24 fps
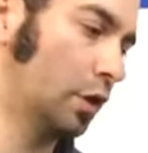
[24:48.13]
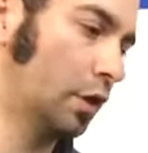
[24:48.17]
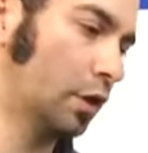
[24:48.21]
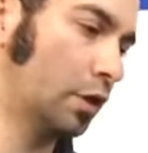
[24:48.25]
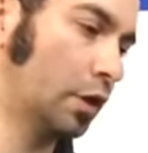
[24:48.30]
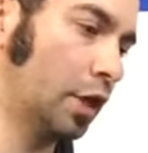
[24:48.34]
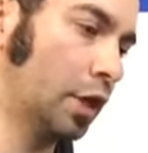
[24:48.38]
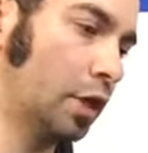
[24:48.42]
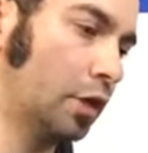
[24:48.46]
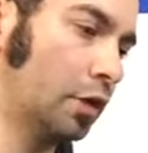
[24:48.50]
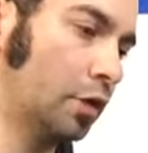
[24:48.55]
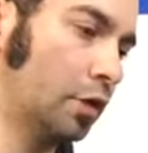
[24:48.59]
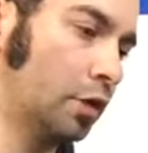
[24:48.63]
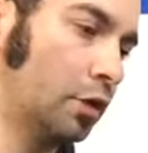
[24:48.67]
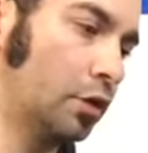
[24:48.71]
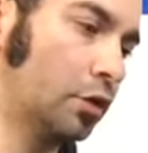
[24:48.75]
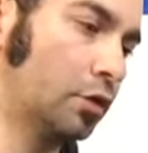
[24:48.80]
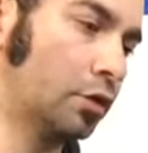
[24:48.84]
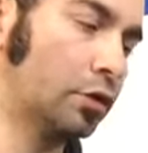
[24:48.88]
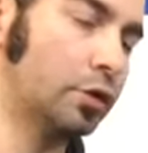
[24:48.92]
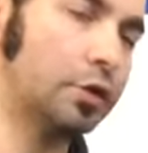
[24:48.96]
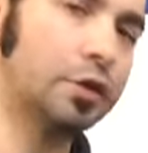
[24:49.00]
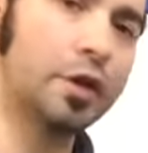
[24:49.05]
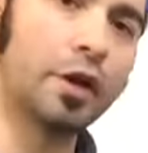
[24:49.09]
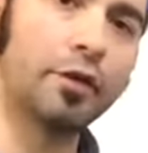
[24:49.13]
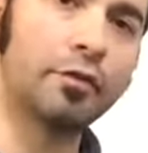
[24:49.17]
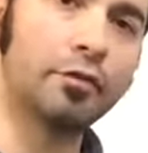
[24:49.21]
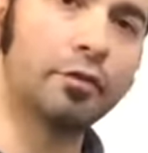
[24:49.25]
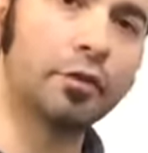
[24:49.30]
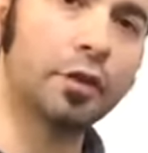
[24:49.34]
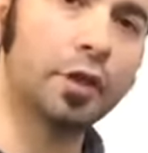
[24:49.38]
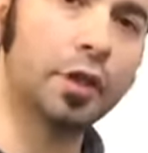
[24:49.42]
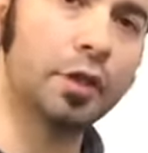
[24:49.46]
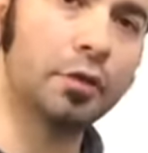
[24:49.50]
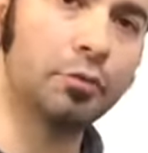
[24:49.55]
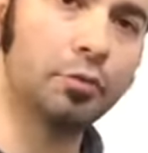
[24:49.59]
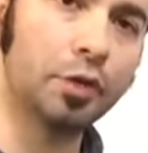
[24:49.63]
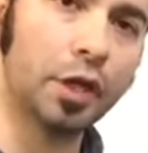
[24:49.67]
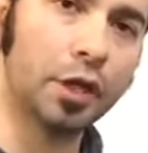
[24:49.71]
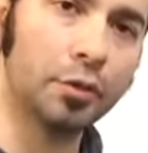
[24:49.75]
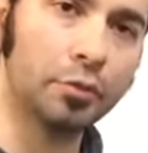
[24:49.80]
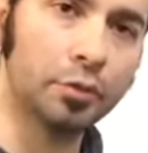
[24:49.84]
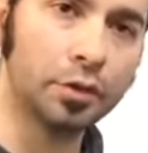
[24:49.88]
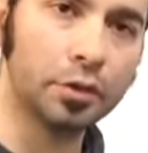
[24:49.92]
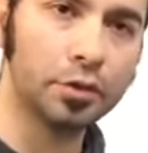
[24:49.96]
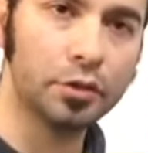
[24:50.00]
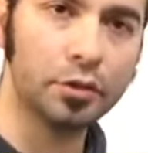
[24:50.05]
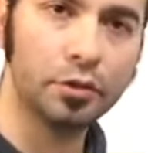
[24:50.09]
then you'll definitely be
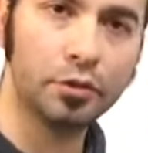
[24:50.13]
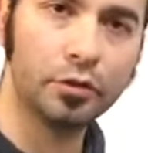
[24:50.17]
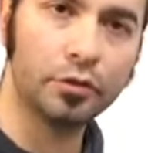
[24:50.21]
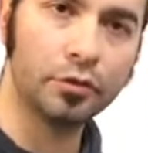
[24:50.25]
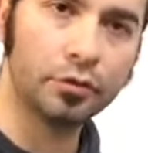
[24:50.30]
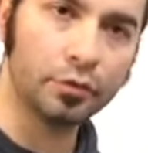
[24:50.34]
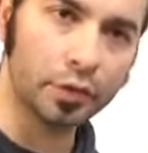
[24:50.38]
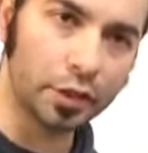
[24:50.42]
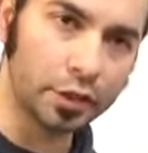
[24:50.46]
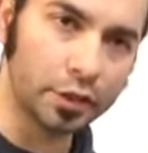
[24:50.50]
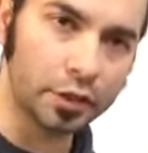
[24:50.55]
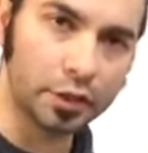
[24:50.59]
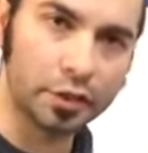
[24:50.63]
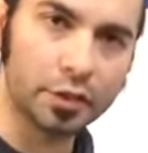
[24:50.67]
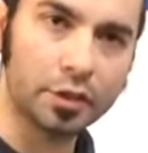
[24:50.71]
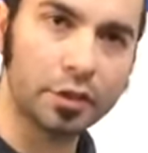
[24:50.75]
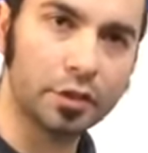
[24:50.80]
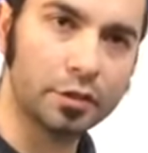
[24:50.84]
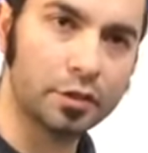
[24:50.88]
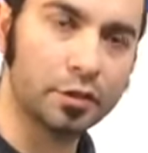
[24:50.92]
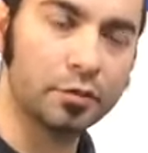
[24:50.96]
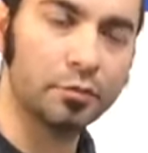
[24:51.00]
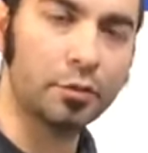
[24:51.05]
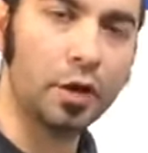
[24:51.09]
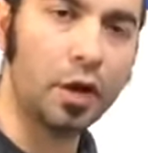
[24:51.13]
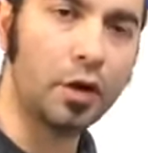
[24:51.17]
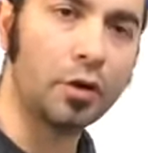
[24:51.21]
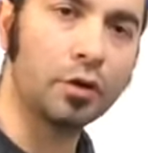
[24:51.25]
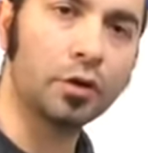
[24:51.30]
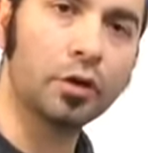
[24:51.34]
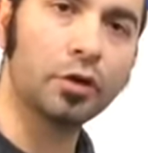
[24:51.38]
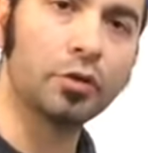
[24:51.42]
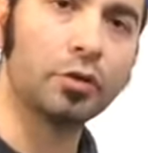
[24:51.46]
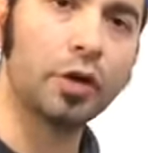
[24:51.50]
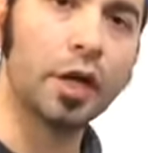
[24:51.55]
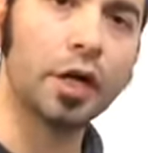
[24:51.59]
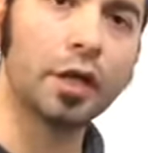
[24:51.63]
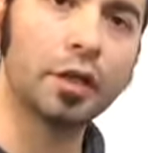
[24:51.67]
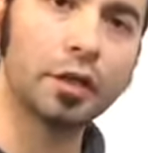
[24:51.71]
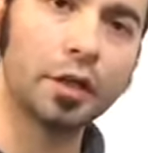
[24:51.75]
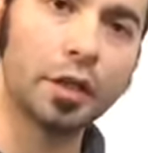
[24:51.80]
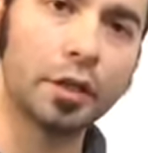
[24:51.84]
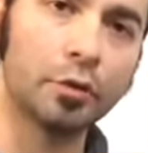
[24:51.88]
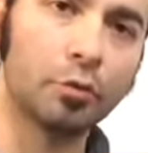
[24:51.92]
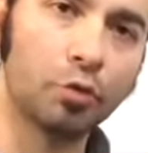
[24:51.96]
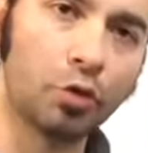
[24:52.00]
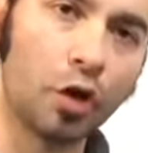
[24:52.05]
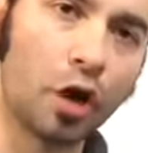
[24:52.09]
able to flush the system out
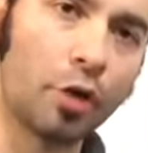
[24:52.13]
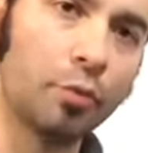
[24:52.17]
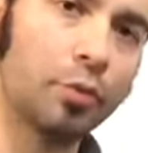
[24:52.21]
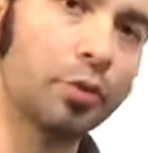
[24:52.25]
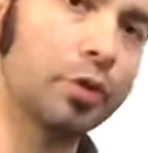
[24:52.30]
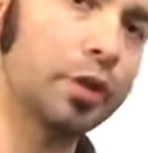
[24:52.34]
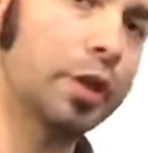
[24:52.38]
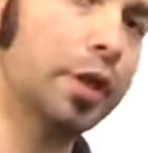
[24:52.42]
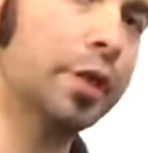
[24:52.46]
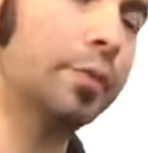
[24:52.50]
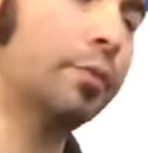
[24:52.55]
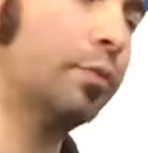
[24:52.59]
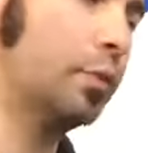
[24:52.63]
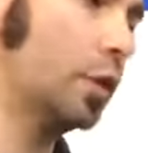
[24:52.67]
correctly and properly.